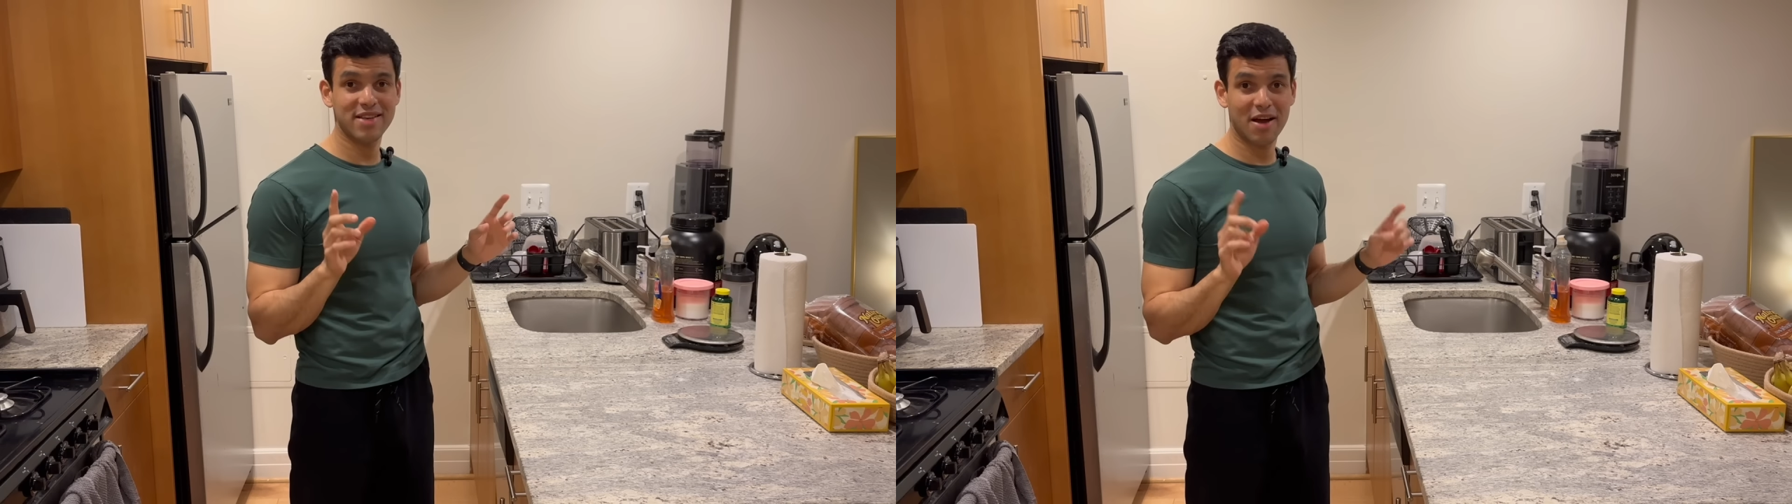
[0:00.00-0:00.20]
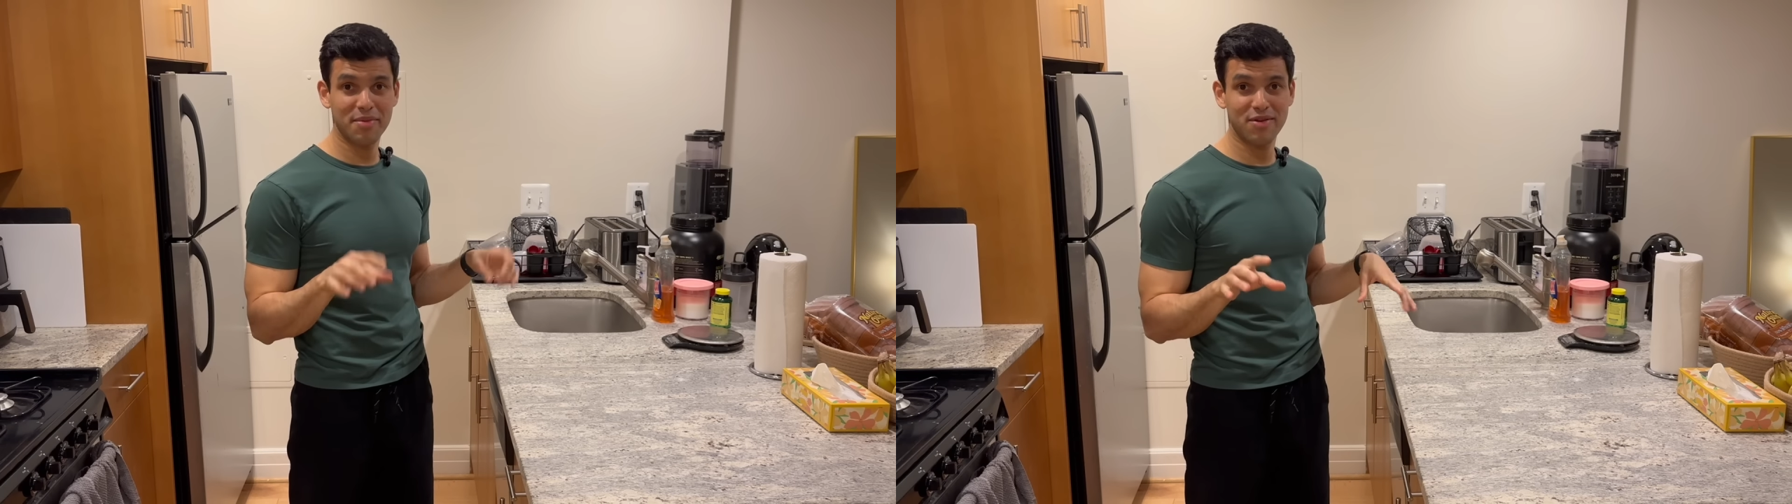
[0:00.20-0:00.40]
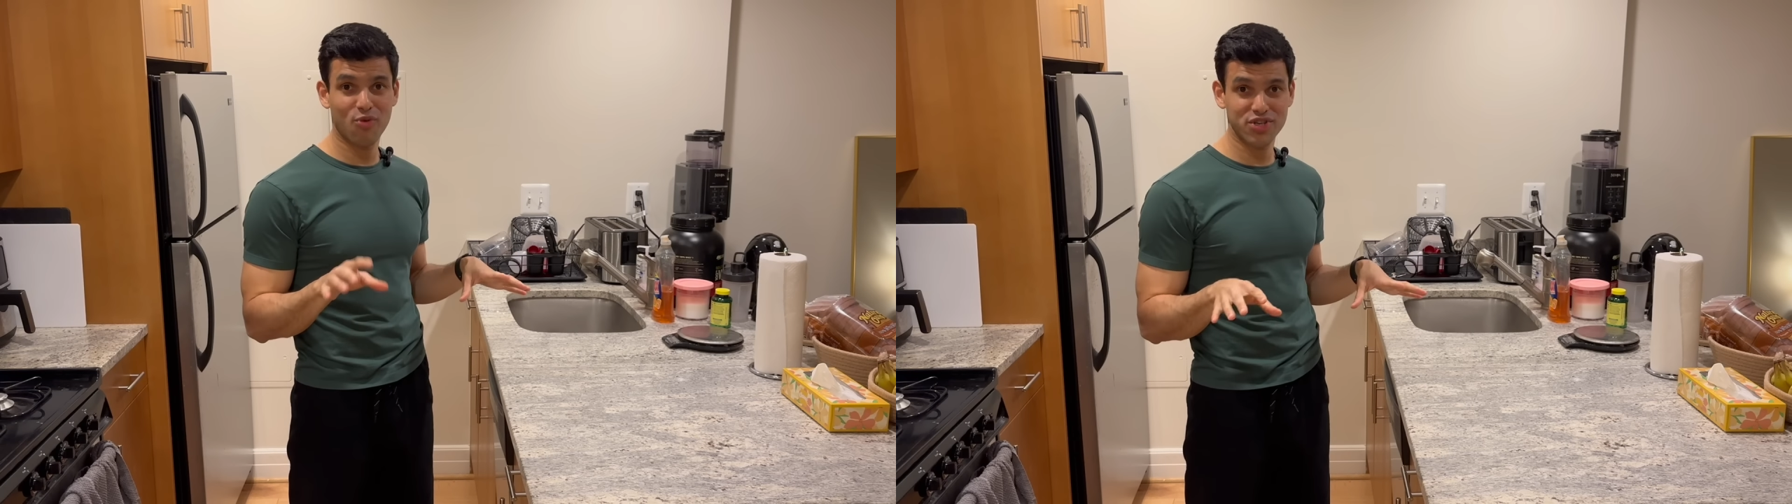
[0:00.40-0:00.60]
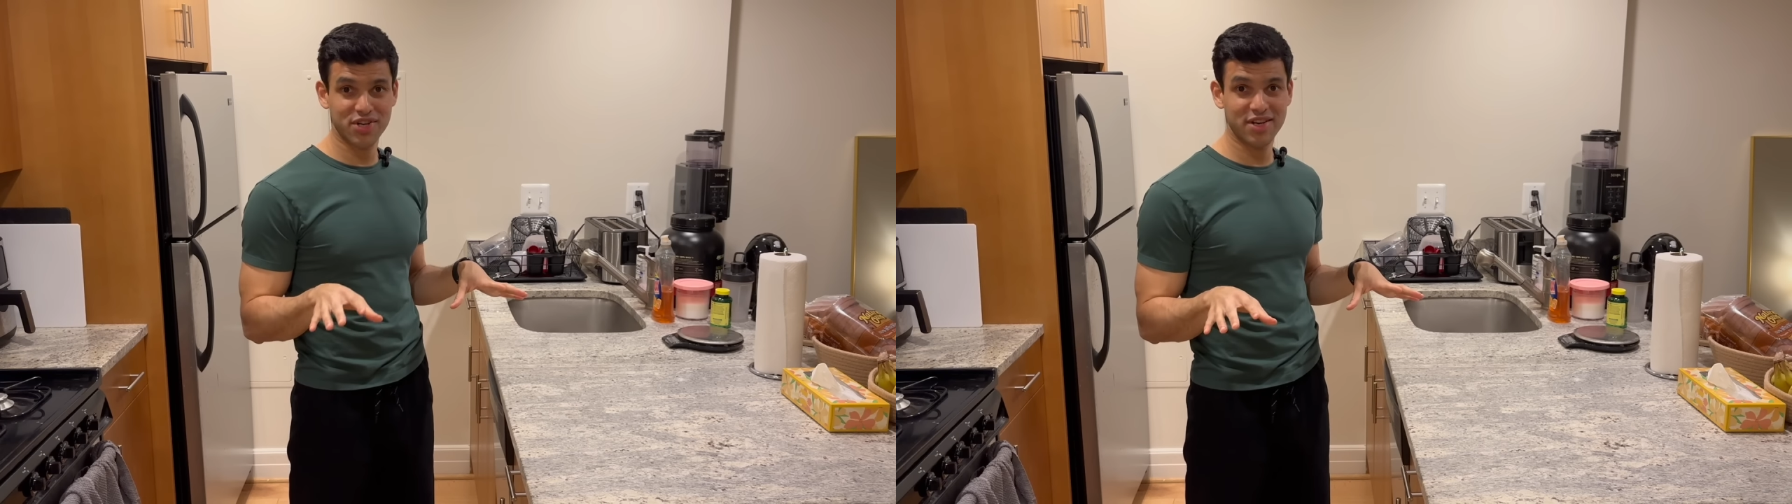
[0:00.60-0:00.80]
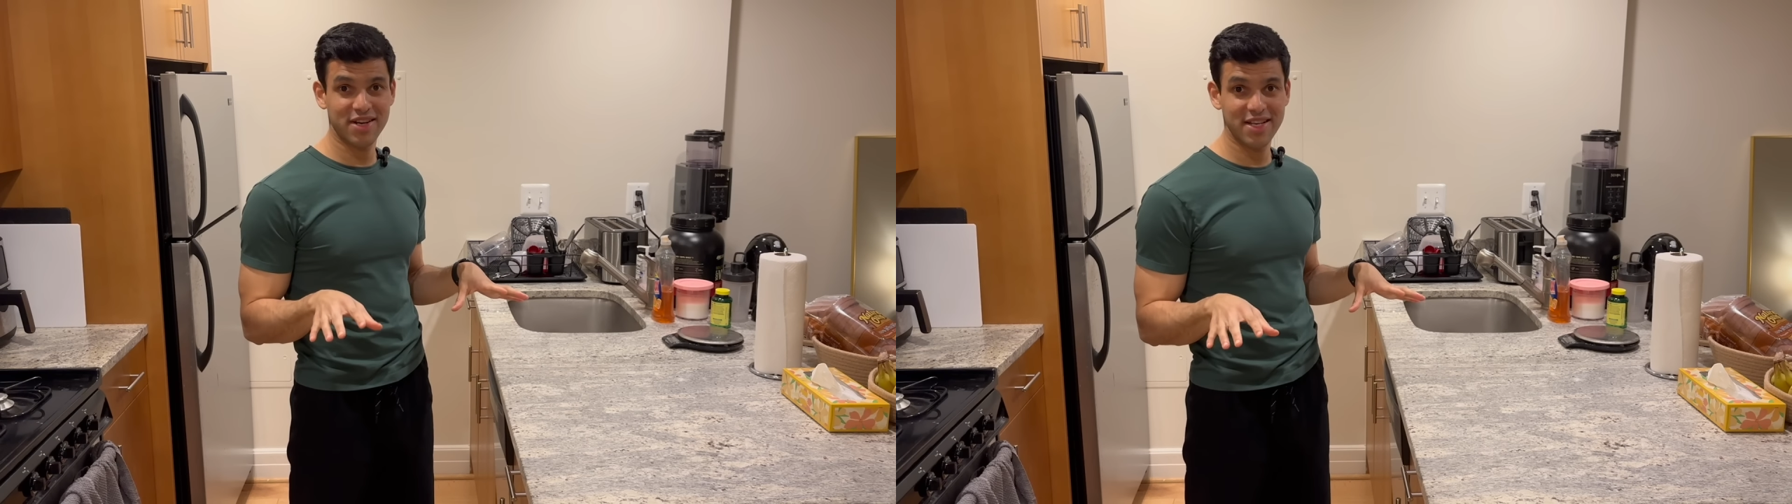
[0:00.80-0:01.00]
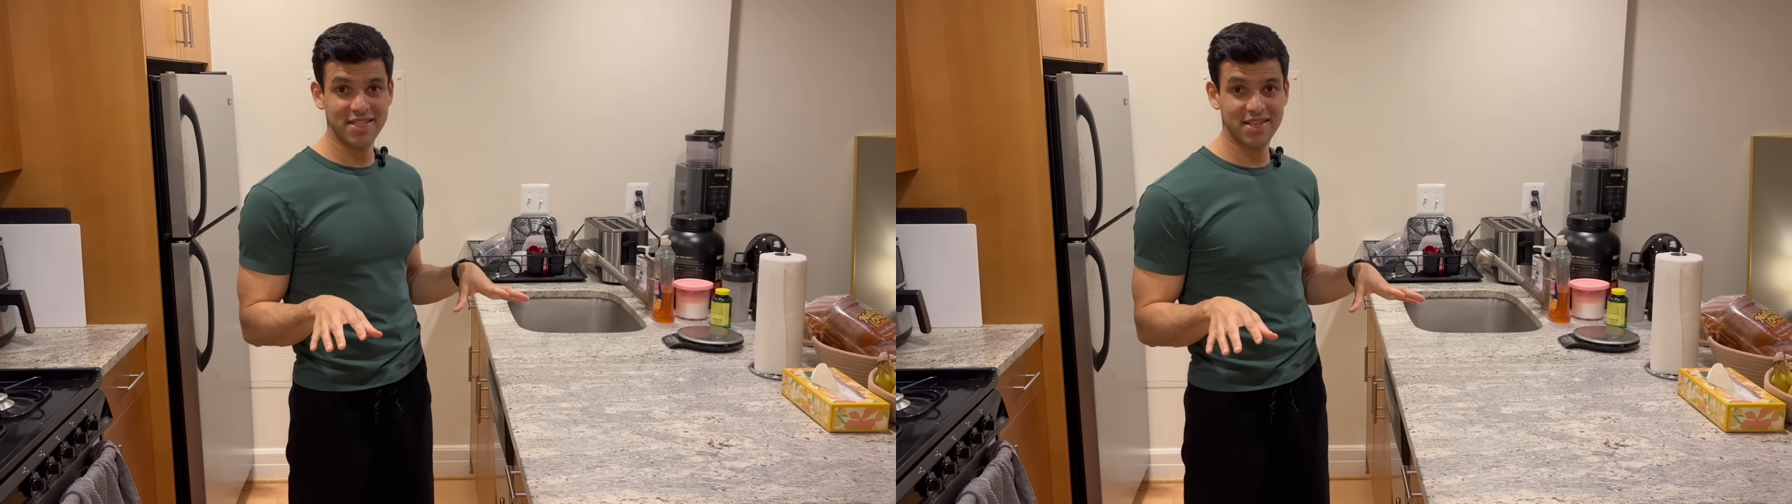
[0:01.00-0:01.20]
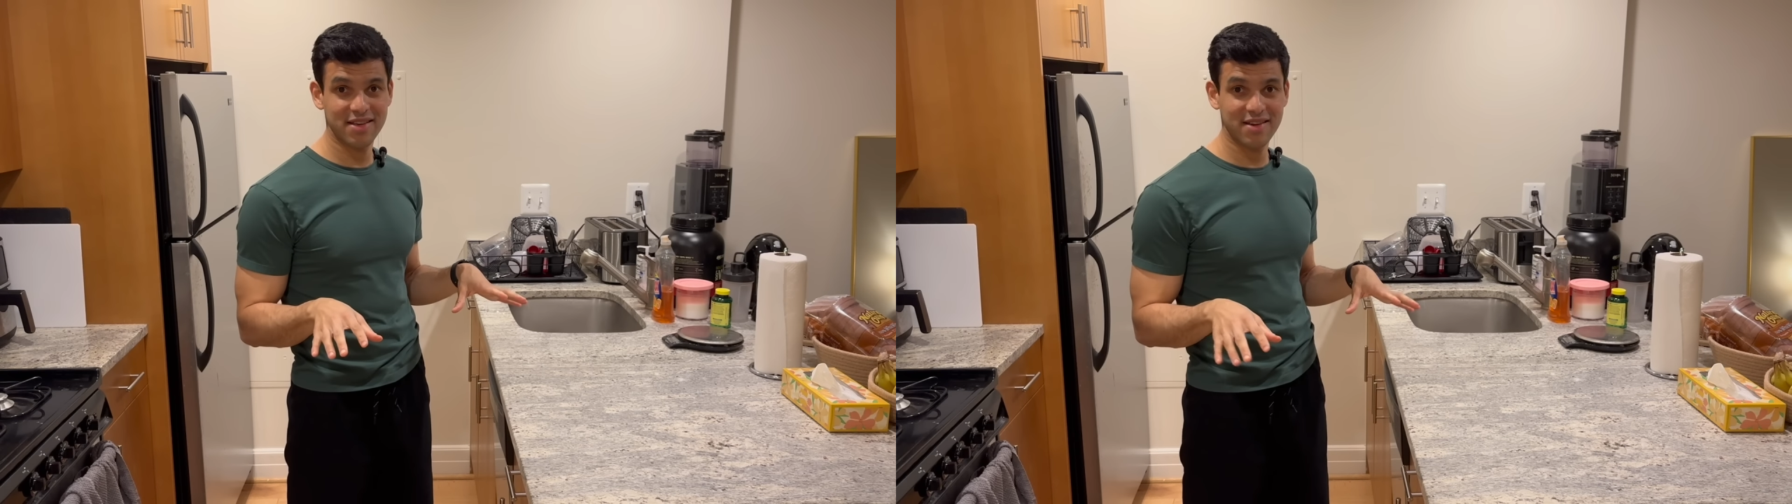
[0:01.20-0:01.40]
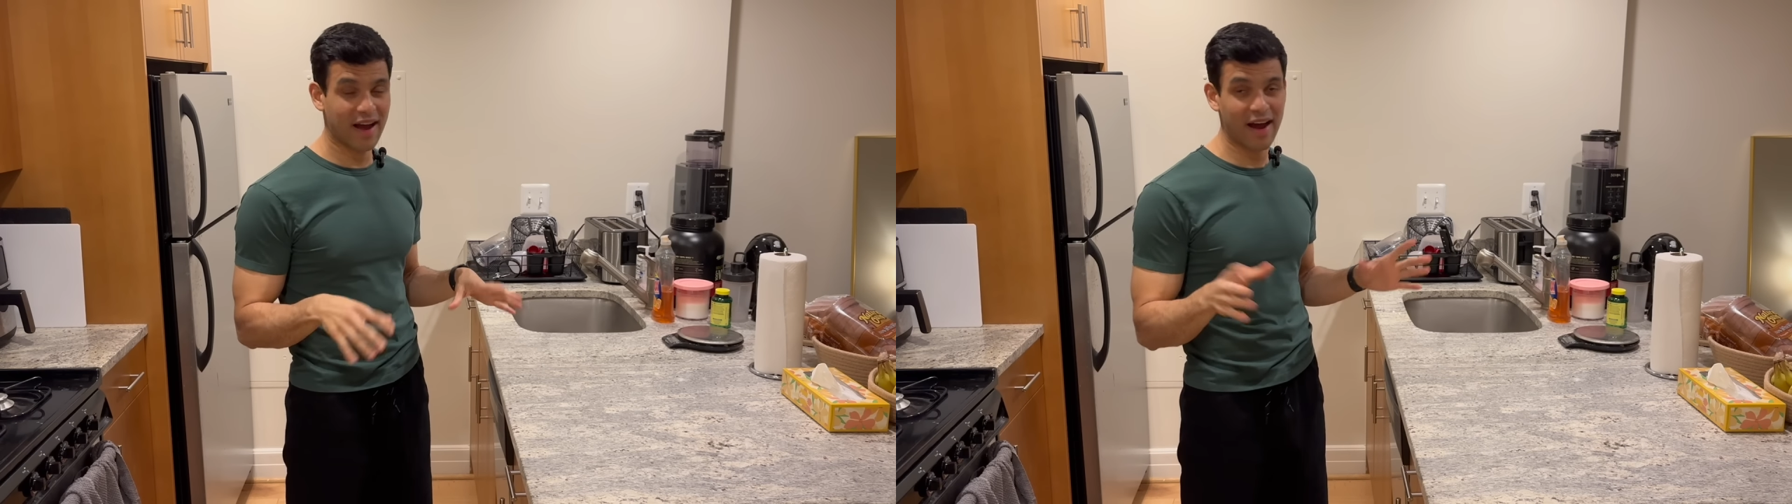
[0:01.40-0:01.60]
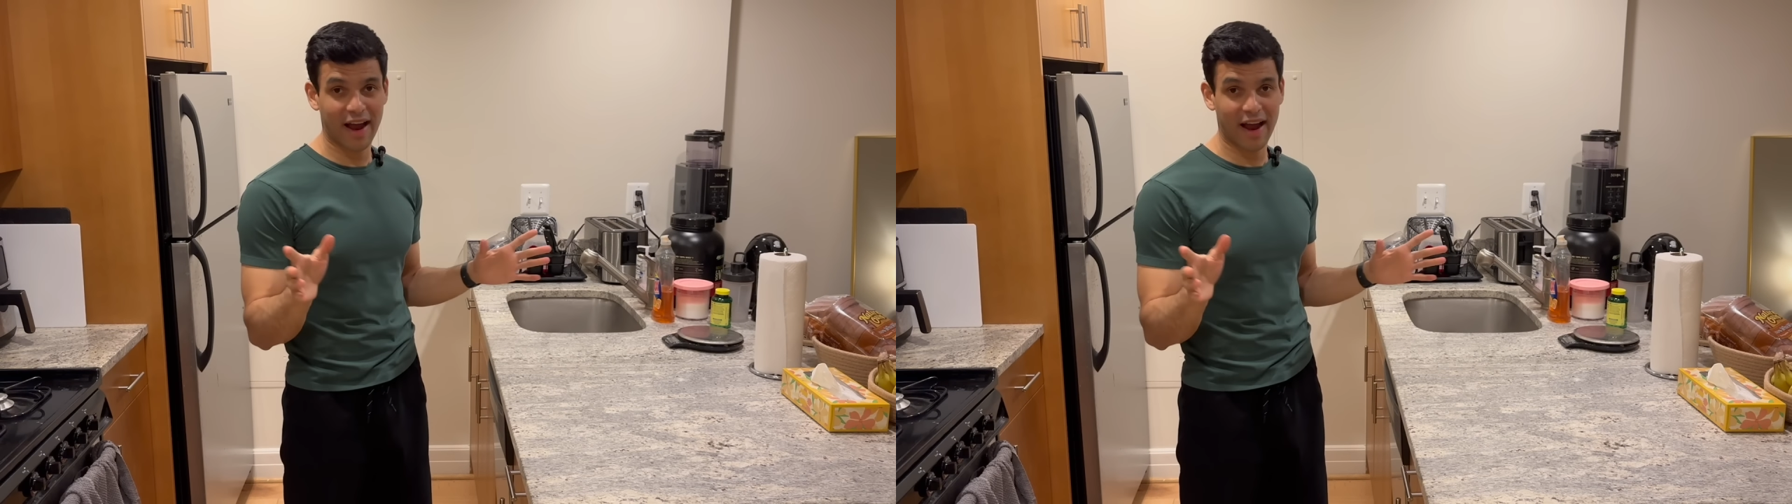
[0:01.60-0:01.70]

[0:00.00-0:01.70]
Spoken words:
I'm in Washington, D.C.